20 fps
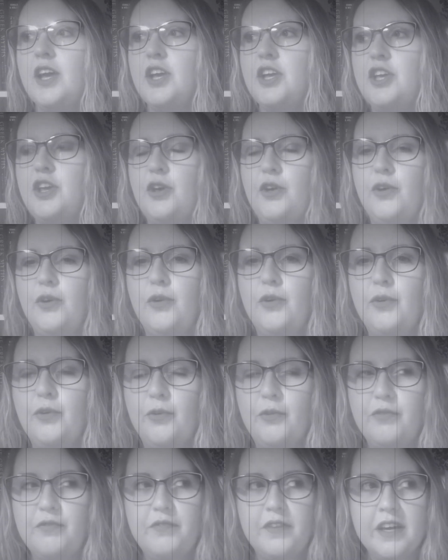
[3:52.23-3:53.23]

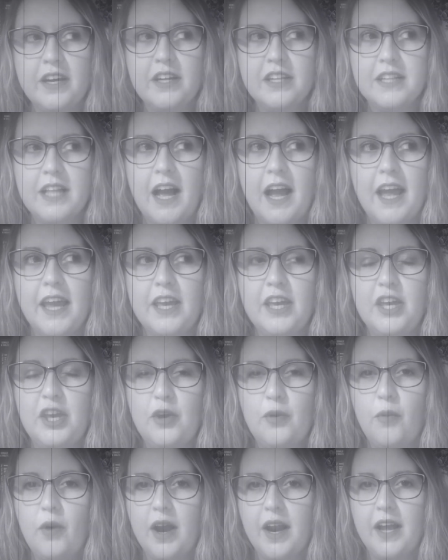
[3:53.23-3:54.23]
you feel like
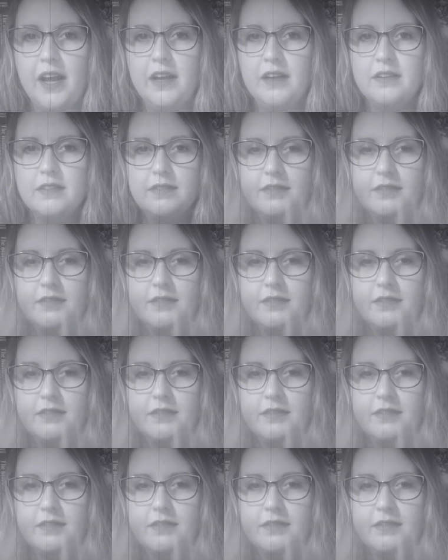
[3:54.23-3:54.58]
you want to